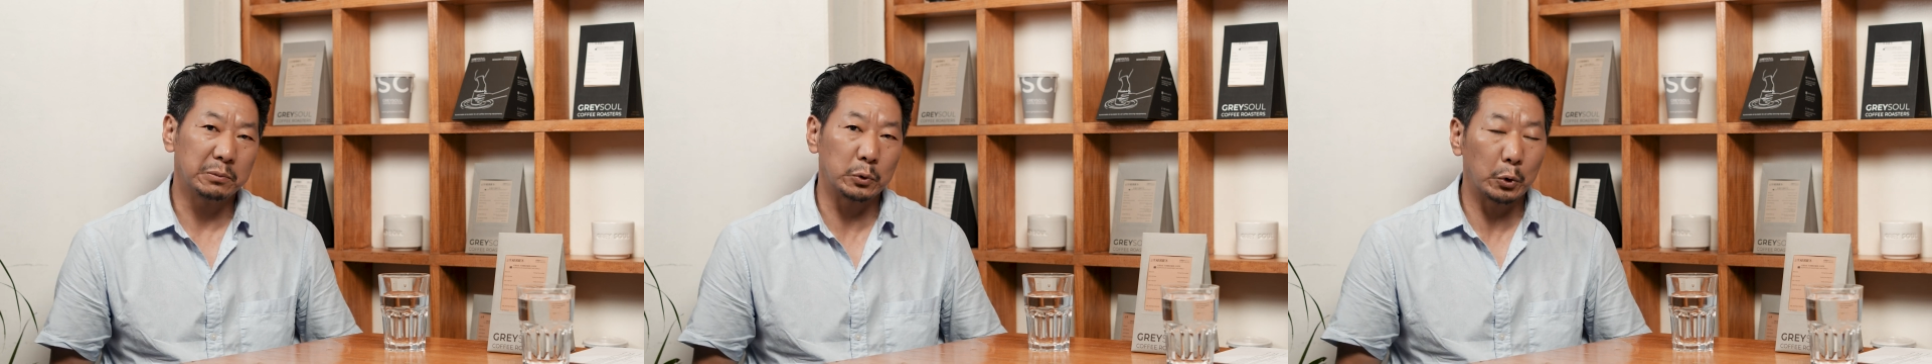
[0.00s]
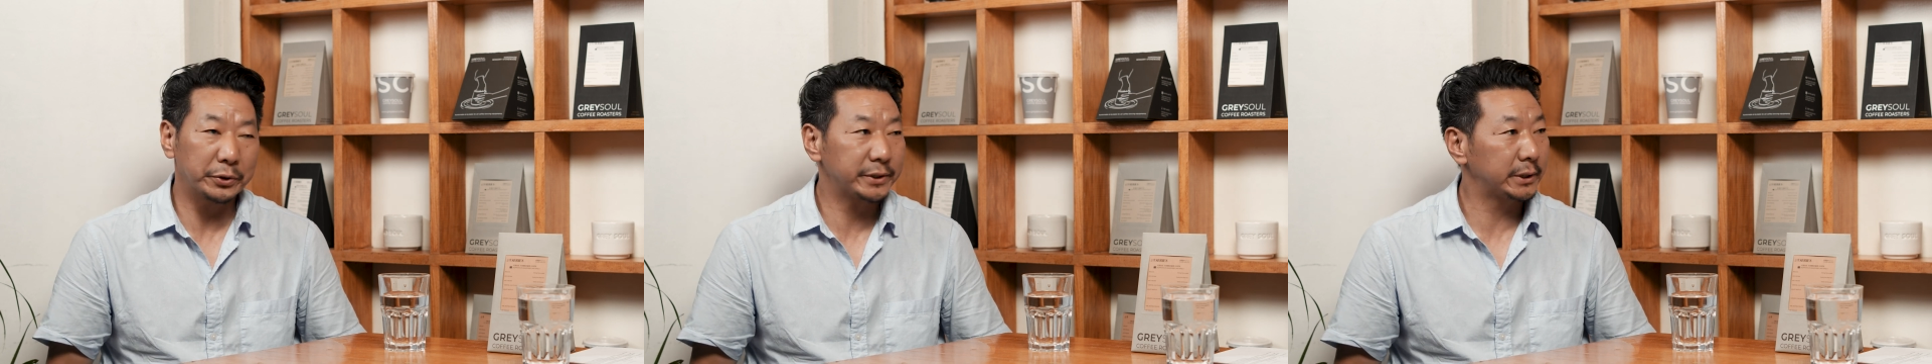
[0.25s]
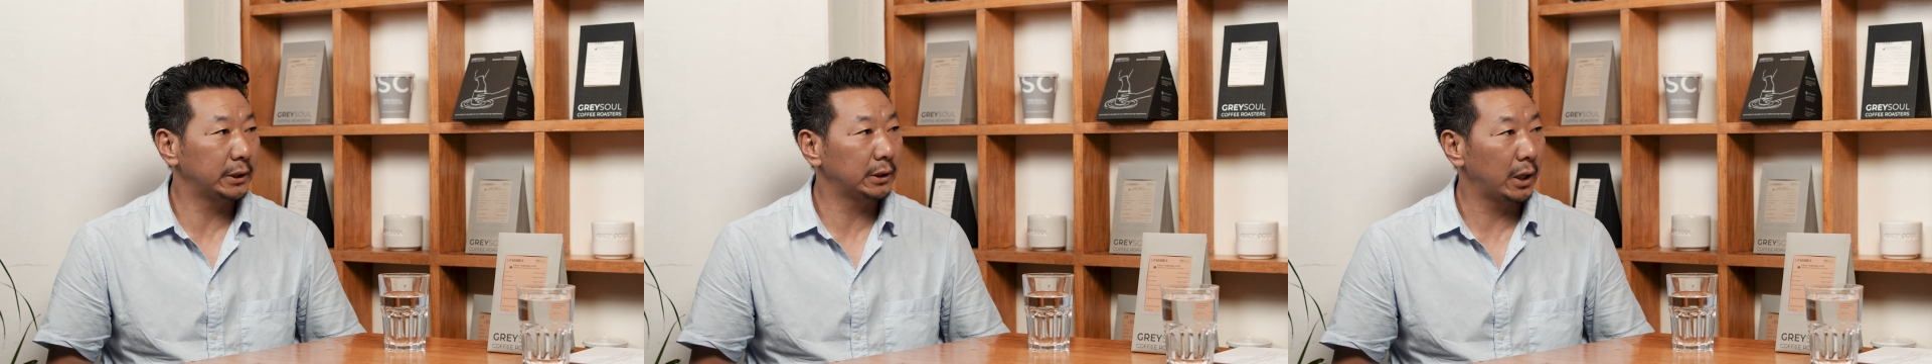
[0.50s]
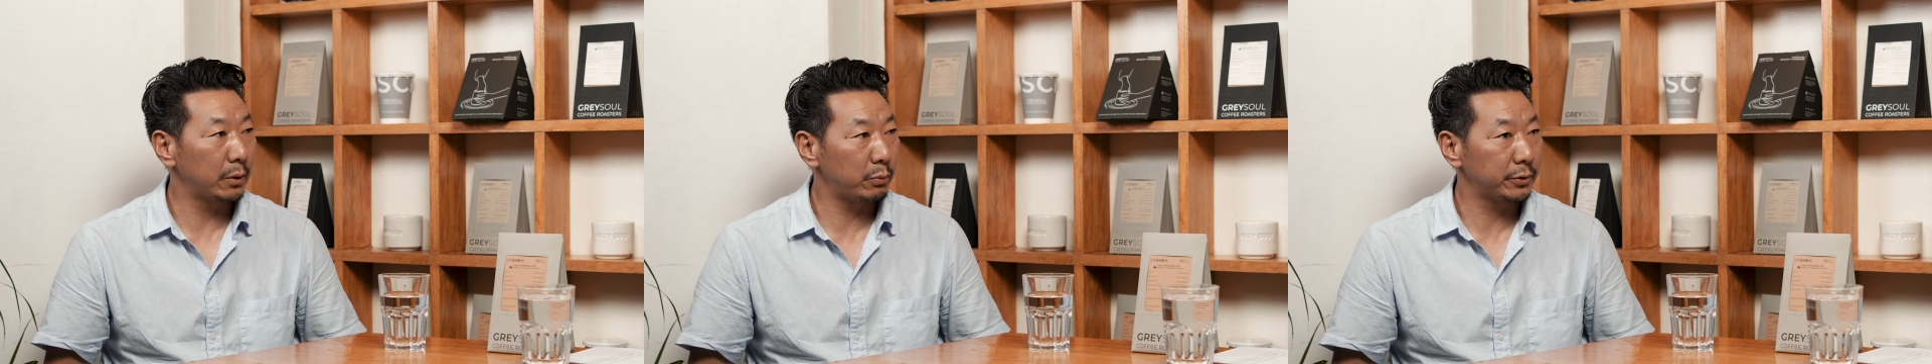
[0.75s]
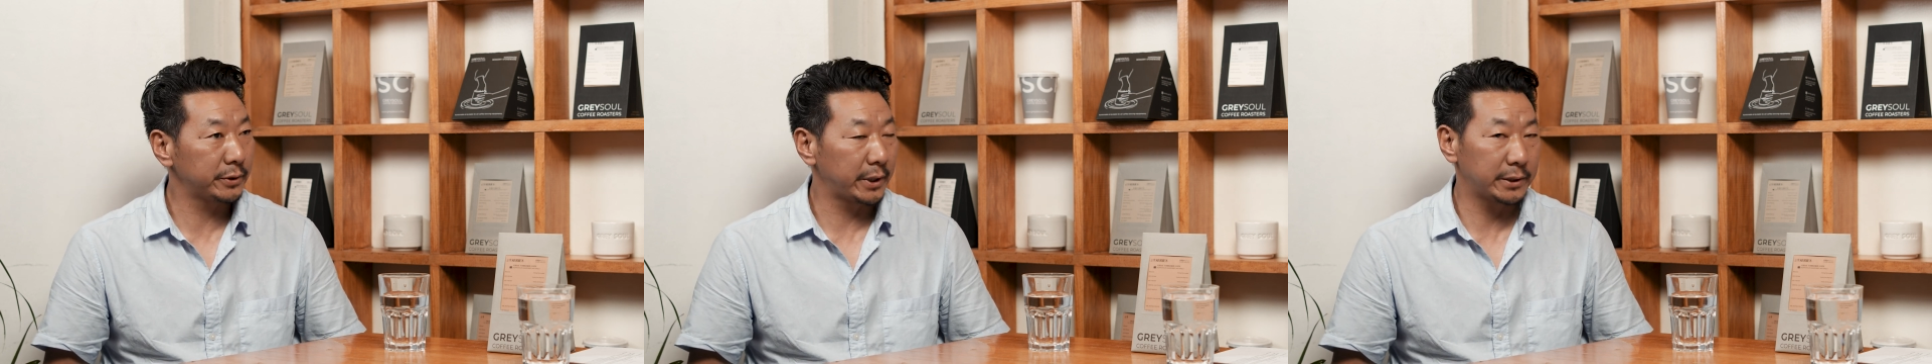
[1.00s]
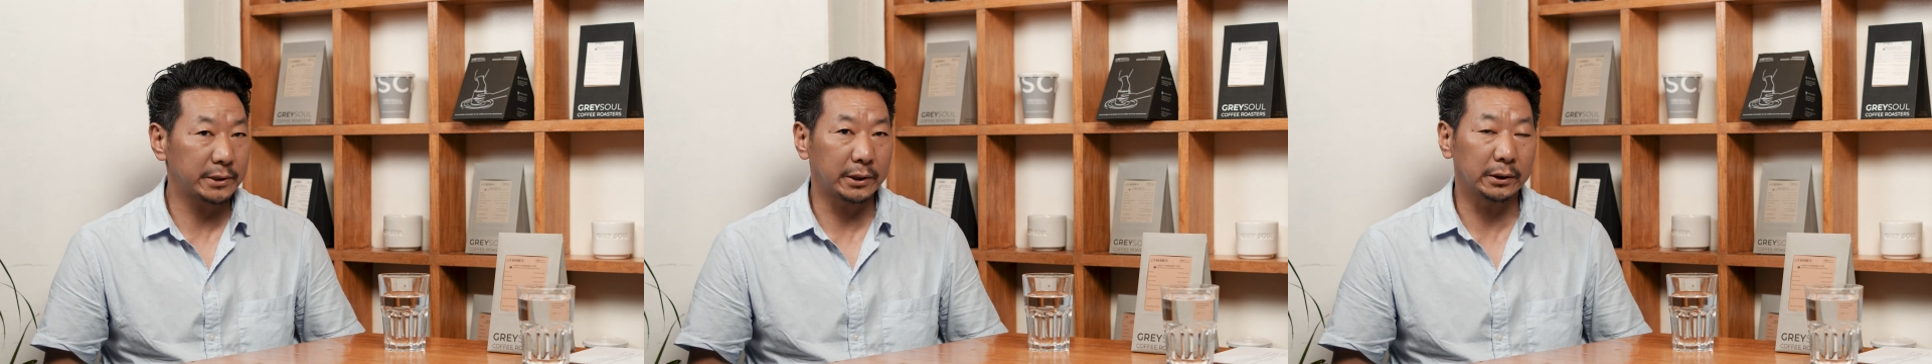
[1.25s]
roasting and
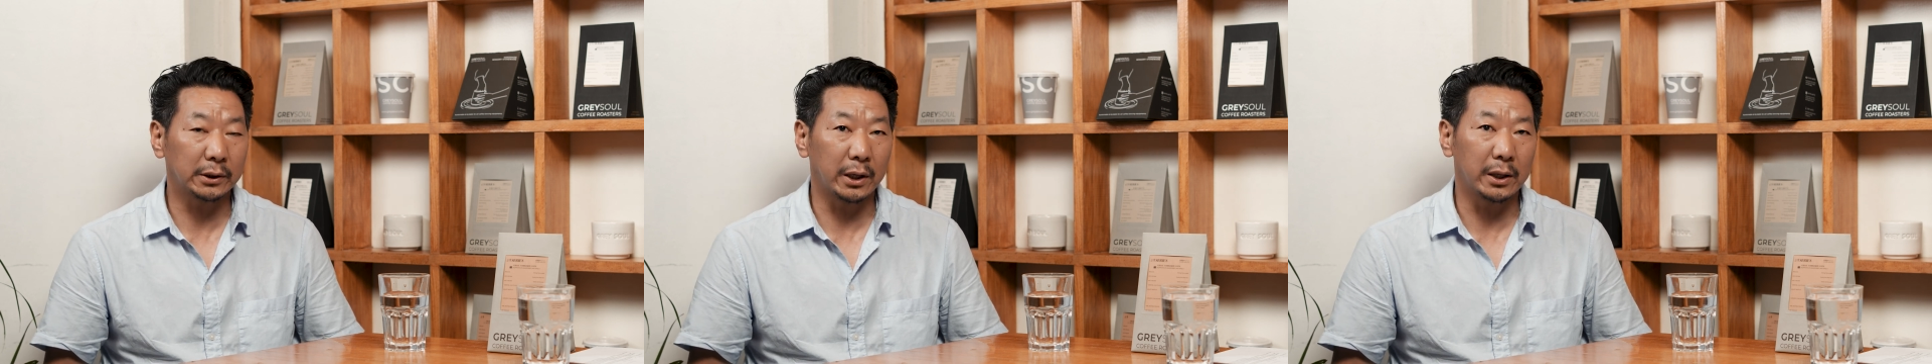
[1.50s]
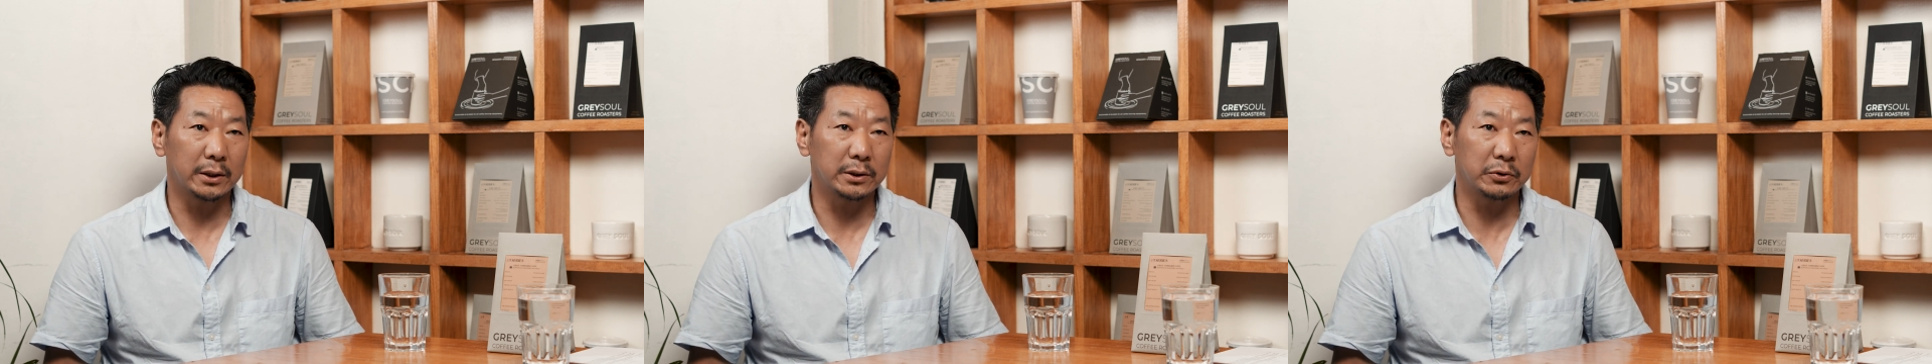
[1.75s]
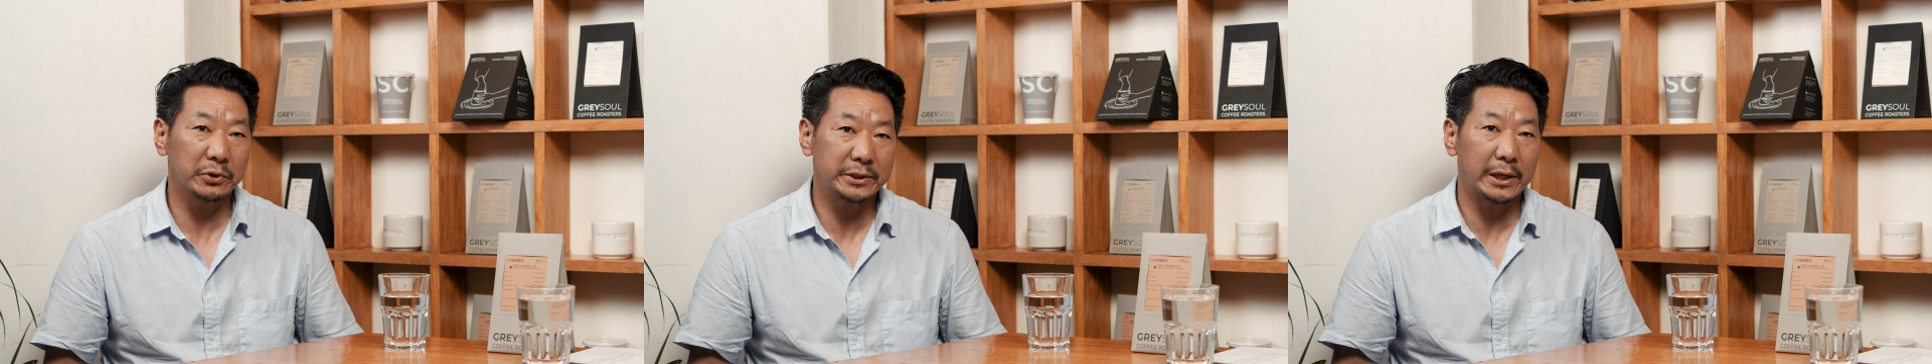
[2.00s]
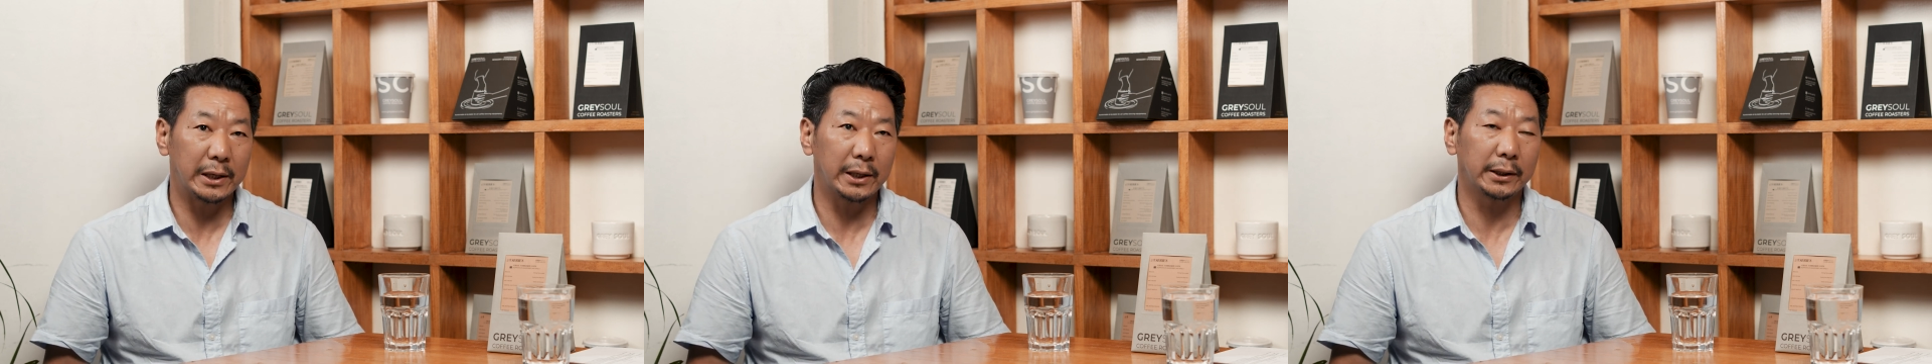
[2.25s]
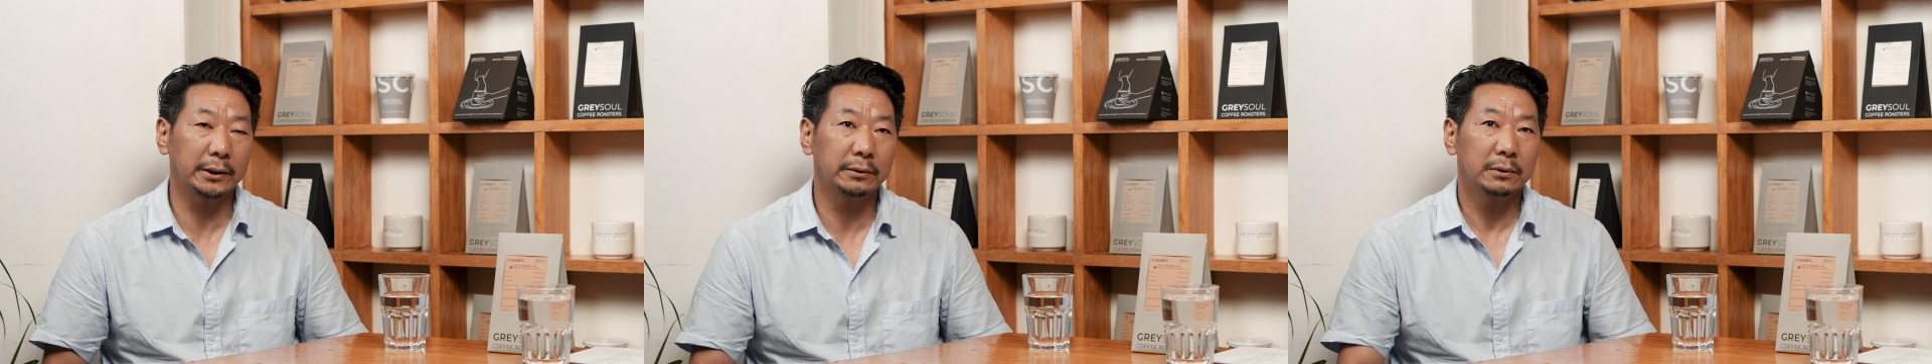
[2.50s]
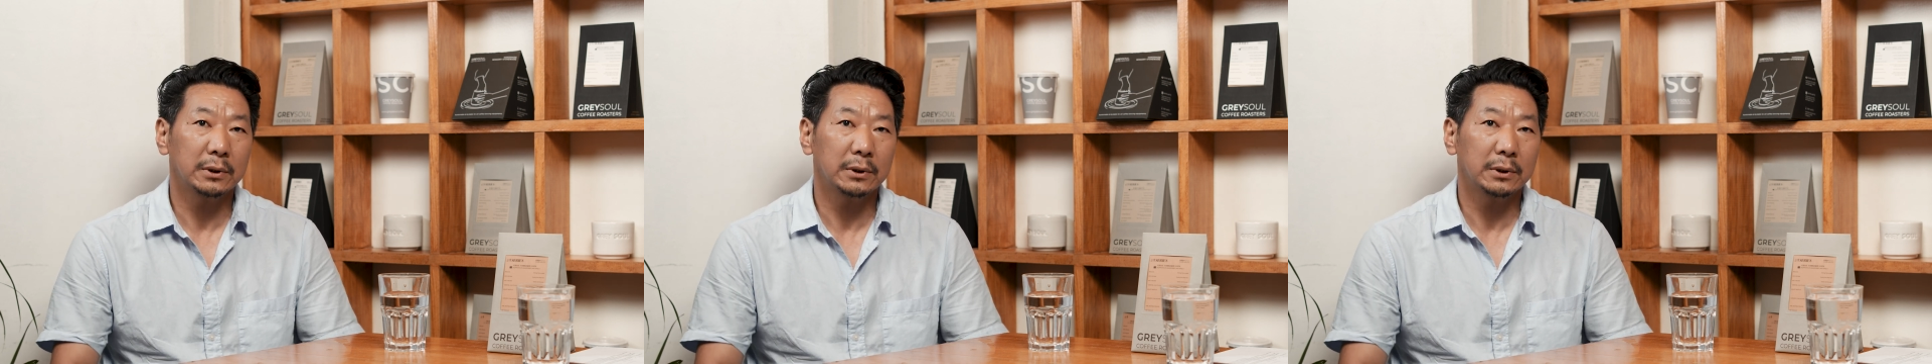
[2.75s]
processing and retailing